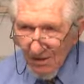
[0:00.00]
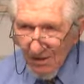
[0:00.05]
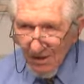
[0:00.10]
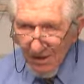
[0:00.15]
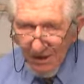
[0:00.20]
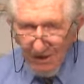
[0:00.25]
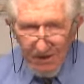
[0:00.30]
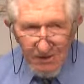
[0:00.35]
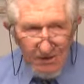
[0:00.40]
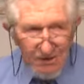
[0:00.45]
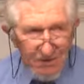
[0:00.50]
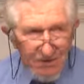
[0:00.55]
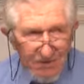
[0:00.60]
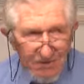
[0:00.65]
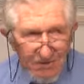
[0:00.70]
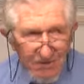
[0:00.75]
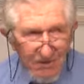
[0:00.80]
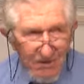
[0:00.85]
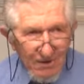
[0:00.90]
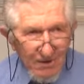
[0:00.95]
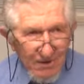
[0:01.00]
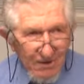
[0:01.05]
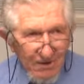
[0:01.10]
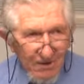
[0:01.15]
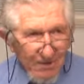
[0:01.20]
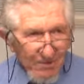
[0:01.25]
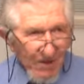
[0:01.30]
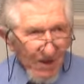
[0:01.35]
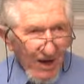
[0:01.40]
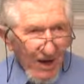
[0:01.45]
it's
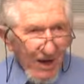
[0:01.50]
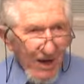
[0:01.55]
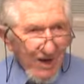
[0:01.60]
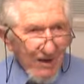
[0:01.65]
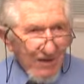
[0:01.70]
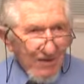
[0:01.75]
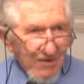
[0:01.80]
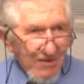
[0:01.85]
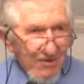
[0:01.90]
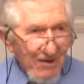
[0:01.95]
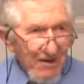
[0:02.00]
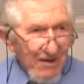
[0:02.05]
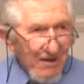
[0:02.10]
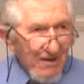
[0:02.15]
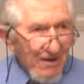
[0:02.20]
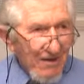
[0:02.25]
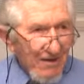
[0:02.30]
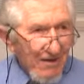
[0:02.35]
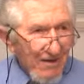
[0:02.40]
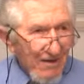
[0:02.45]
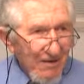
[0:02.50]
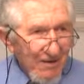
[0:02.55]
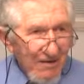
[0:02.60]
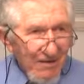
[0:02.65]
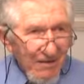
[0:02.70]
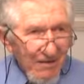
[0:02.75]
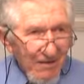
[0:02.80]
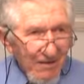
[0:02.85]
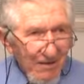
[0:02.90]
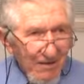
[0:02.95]
a mechaya to read.
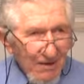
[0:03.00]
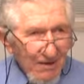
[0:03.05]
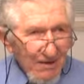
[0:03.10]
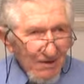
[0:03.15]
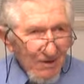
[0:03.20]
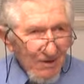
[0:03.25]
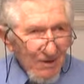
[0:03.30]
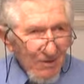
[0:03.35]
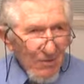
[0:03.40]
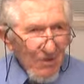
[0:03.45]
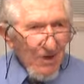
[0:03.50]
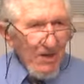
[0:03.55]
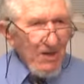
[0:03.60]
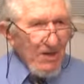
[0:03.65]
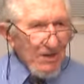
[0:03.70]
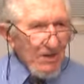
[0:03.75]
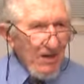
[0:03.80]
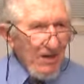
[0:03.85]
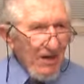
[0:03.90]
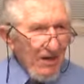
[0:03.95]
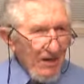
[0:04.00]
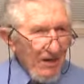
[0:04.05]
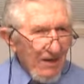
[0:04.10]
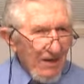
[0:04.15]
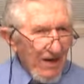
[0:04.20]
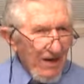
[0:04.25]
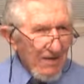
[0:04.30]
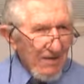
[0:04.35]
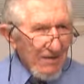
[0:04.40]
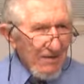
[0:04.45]
It's humanistic.
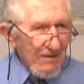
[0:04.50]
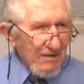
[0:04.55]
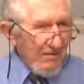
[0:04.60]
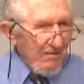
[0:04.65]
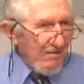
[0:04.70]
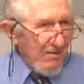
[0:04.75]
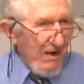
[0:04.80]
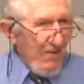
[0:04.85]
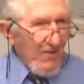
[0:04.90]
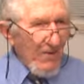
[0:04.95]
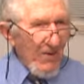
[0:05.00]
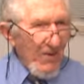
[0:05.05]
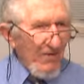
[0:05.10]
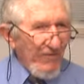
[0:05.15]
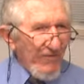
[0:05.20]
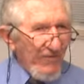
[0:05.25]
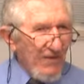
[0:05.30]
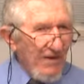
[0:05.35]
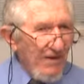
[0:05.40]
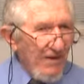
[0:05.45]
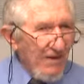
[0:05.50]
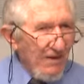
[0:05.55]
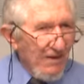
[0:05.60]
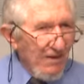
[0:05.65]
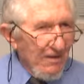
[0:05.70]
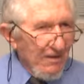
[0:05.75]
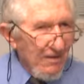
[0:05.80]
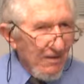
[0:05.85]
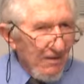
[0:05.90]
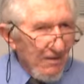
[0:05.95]
It has an uplift.
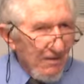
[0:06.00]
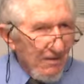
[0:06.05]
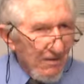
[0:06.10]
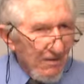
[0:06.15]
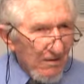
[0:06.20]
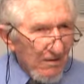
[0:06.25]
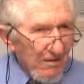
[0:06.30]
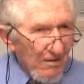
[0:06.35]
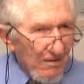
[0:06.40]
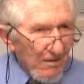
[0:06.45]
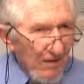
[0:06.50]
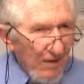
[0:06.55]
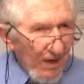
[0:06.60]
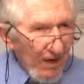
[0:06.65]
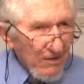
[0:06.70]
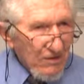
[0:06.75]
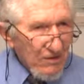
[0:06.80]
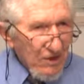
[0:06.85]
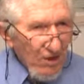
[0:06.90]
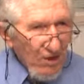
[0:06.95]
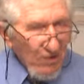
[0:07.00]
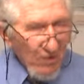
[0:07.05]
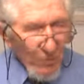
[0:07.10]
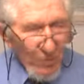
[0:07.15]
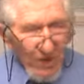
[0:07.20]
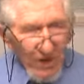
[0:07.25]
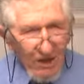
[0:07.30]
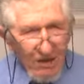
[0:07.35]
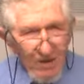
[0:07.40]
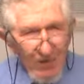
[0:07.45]
And so
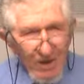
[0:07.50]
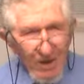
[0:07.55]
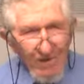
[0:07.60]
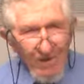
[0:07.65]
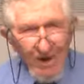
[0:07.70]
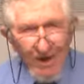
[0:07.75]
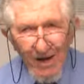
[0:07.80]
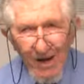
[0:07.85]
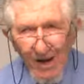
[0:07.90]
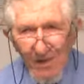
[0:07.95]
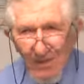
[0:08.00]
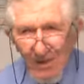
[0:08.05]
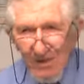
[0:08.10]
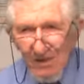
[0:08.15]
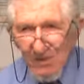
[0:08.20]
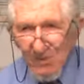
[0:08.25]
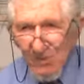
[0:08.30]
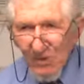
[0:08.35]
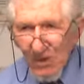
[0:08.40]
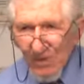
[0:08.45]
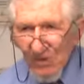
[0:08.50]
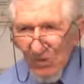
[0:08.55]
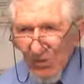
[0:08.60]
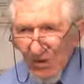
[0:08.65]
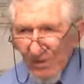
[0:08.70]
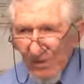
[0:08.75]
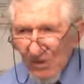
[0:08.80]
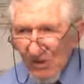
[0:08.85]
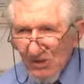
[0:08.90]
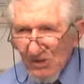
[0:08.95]
we're not talking about communism, we're not
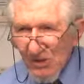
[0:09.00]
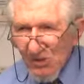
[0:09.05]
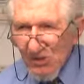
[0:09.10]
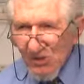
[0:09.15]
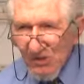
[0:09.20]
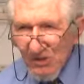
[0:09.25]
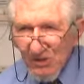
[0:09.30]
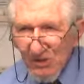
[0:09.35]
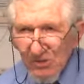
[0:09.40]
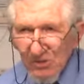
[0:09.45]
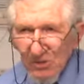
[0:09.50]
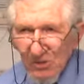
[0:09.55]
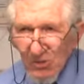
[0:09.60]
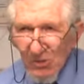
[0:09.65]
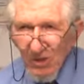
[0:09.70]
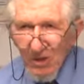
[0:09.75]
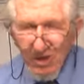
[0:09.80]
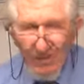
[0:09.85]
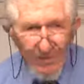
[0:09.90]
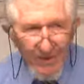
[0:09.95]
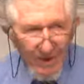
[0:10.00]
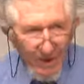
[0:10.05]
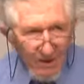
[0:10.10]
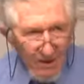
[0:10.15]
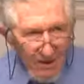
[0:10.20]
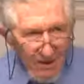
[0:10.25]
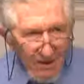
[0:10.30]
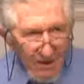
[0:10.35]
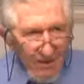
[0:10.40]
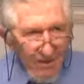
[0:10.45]
talking about socialism, we're talking
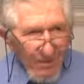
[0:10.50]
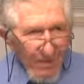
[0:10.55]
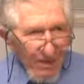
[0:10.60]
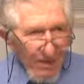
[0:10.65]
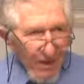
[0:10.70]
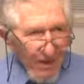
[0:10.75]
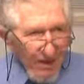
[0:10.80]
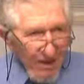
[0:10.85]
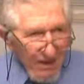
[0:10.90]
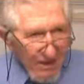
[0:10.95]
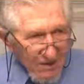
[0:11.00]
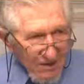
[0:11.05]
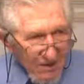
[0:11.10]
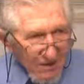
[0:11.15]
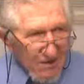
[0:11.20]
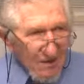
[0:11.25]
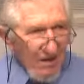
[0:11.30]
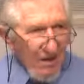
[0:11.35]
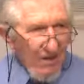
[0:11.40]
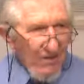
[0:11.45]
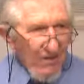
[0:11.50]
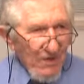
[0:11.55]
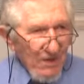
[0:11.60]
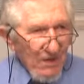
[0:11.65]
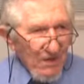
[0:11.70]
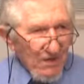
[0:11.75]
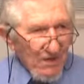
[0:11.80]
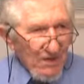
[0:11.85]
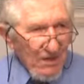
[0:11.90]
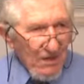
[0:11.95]
about the beginnings of
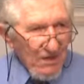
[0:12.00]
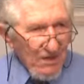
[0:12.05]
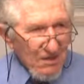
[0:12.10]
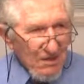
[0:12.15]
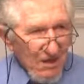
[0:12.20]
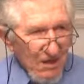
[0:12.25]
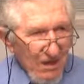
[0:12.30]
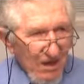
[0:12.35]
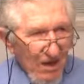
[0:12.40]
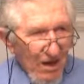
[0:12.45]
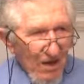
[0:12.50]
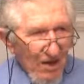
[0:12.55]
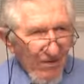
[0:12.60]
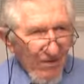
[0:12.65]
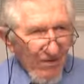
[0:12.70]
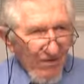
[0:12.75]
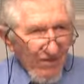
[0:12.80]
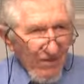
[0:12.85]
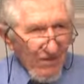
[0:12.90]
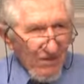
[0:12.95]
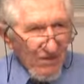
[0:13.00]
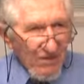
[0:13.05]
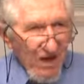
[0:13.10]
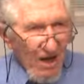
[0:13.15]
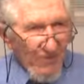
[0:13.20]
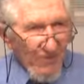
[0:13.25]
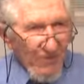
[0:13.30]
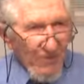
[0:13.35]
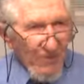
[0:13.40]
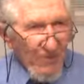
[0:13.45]
these things in a
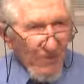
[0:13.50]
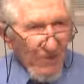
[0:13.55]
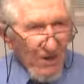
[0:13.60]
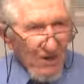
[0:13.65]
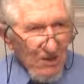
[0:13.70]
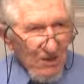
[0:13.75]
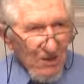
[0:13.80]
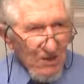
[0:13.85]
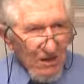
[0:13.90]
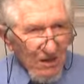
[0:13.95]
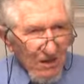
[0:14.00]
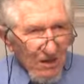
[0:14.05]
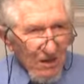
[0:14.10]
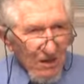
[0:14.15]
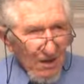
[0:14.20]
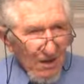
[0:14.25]
philosophical picture